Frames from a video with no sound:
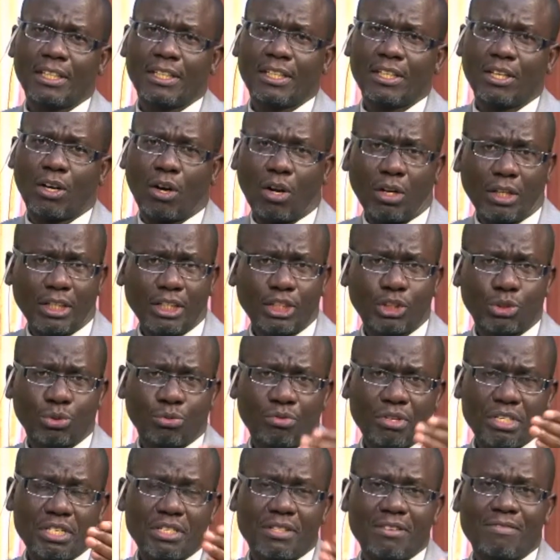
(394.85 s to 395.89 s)
Only to
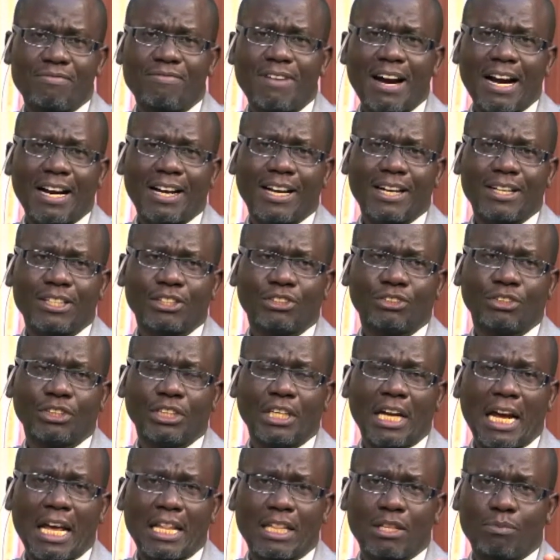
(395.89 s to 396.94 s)
reach the far
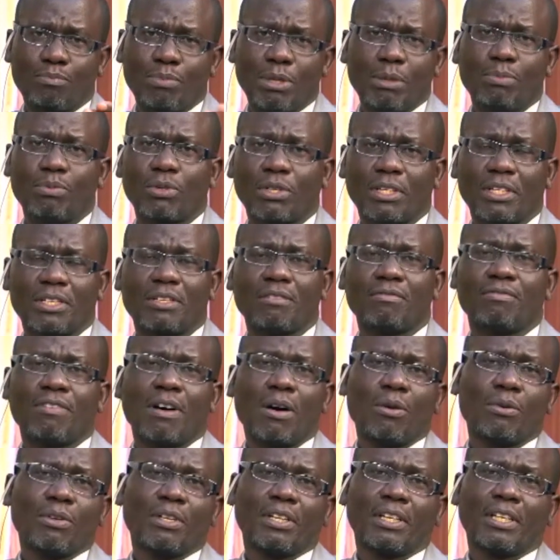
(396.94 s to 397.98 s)
country and the people that he
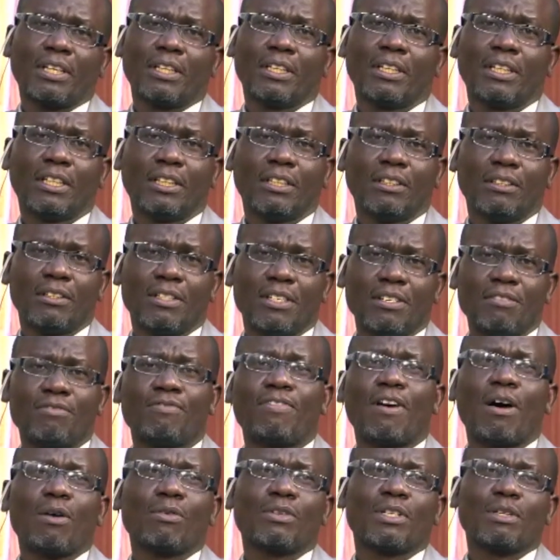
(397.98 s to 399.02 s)
found there, he
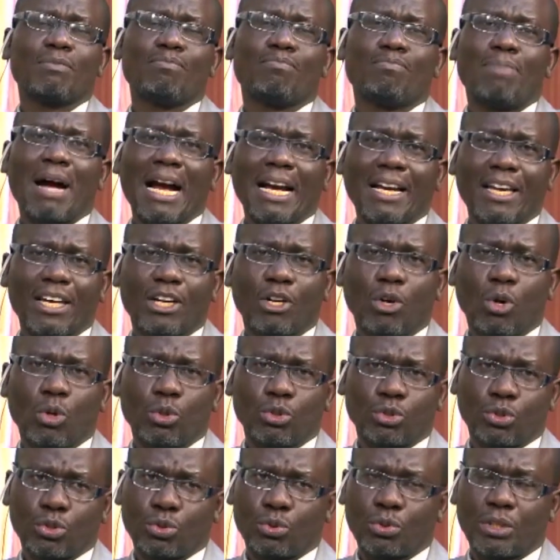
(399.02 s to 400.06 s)
found them packing
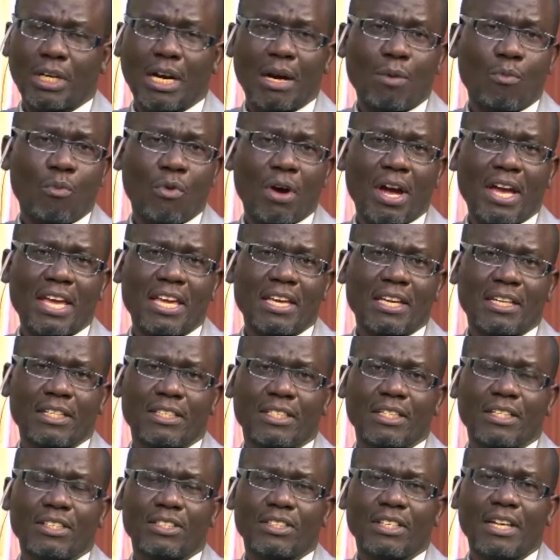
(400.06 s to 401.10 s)
also to come where he had
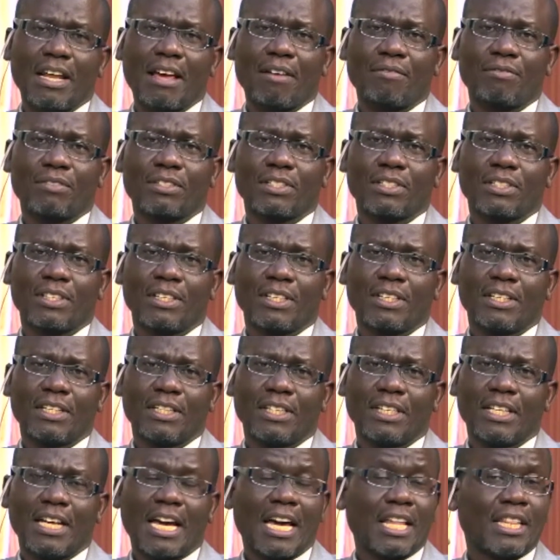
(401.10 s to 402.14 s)
just left.
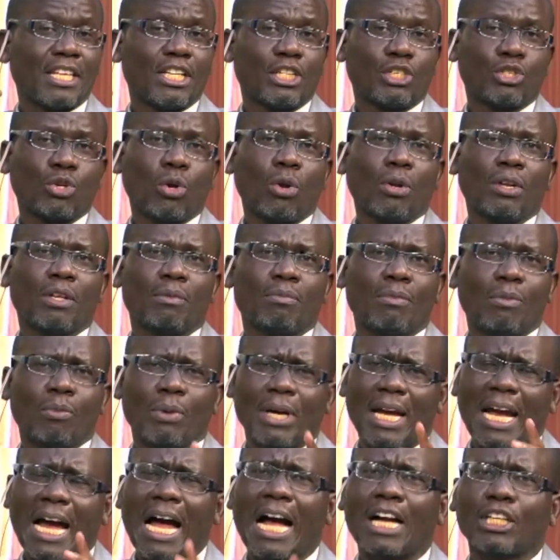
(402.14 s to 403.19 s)
And they told him,
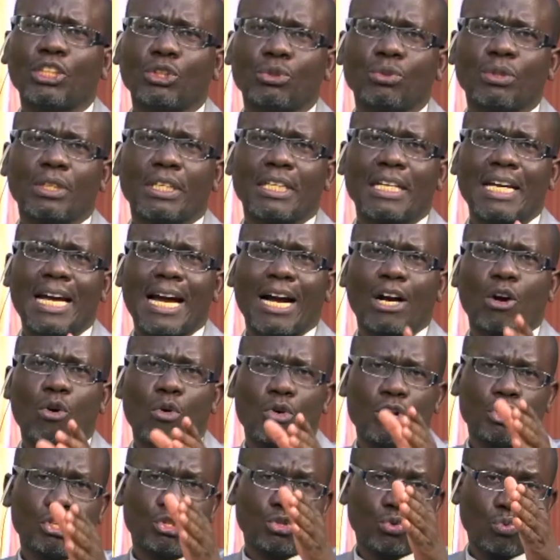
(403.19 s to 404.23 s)
"We actually are
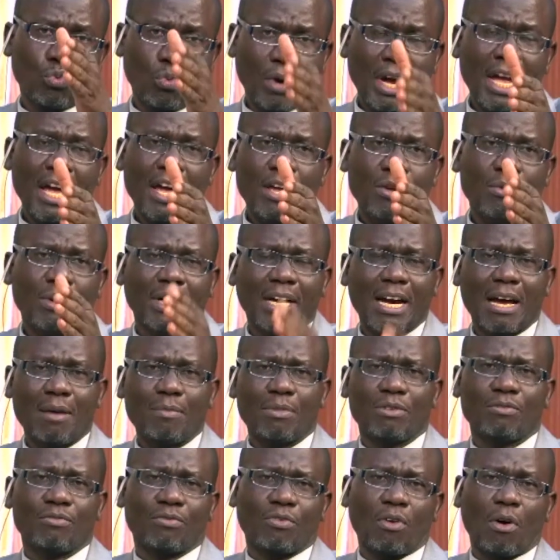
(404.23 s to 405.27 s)
going to where you are
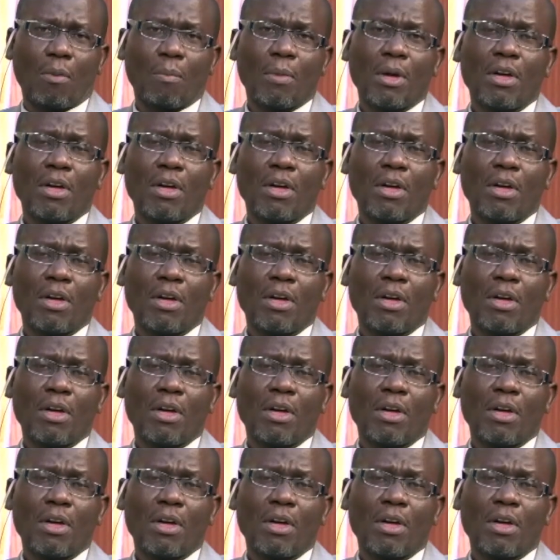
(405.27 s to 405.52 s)
coming from,